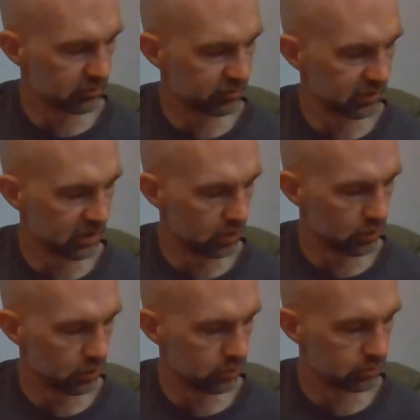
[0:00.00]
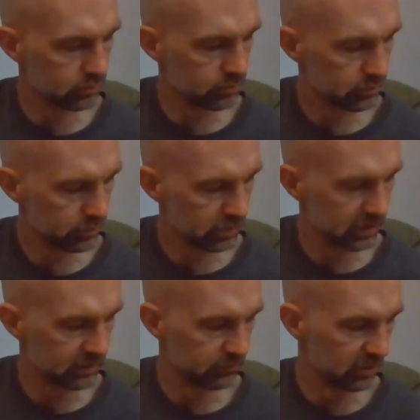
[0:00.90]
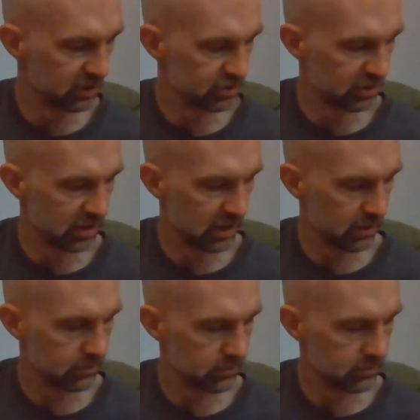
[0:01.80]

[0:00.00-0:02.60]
scale played in relation to that.